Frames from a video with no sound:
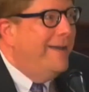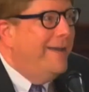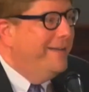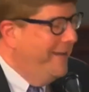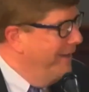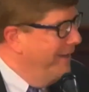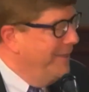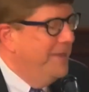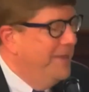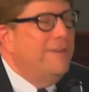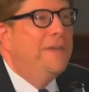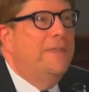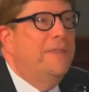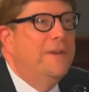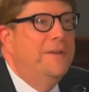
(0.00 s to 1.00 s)
I think that
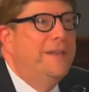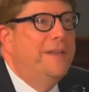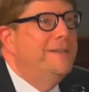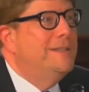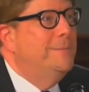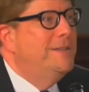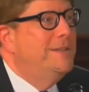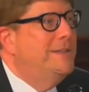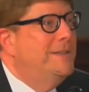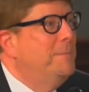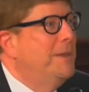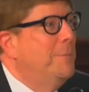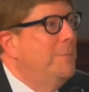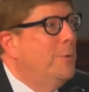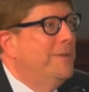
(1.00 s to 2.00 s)
there needs to be something
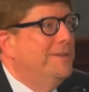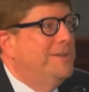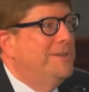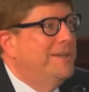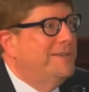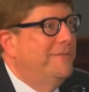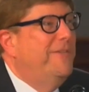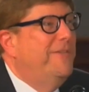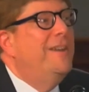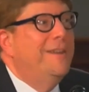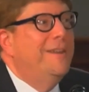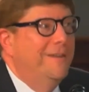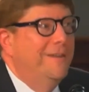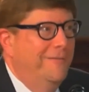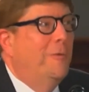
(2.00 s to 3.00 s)
more than just a
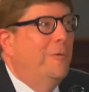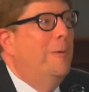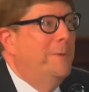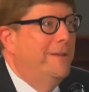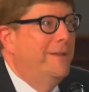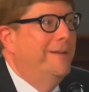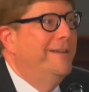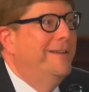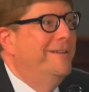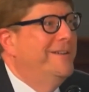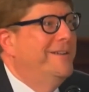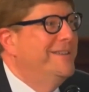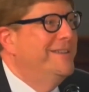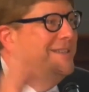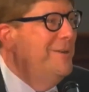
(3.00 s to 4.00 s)
funding formula in your
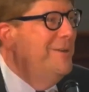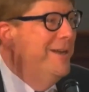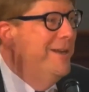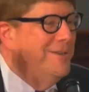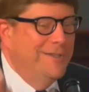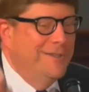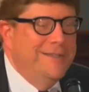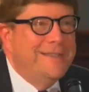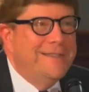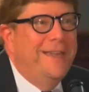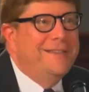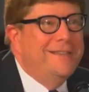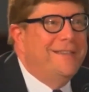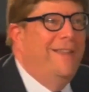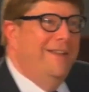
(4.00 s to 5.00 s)
considerations.
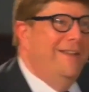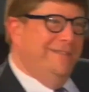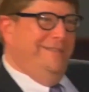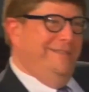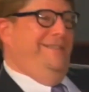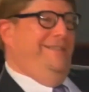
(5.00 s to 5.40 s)
Thanks a lot.